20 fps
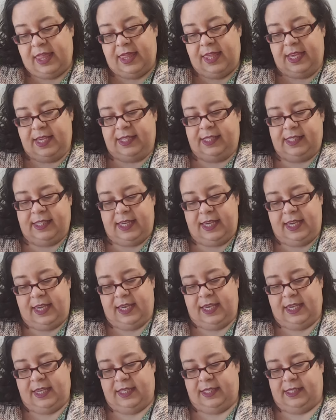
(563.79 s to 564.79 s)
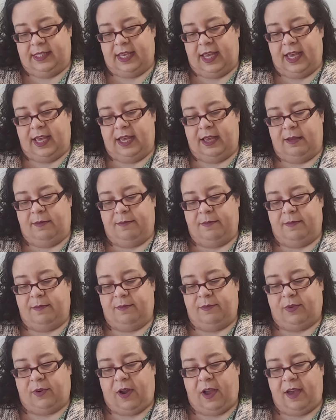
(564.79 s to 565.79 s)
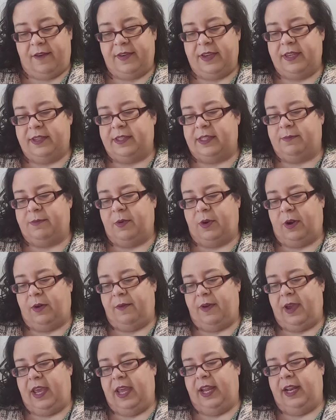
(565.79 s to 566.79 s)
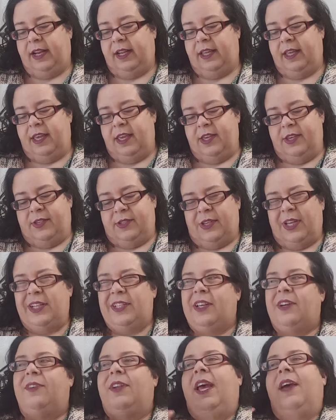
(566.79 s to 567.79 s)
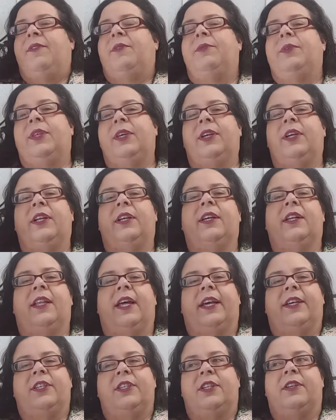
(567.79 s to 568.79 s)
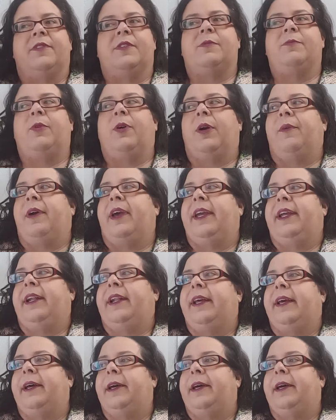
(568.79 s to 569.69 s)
This is Brava Sport Weight. So I don't have a really good collection of Sport Weight.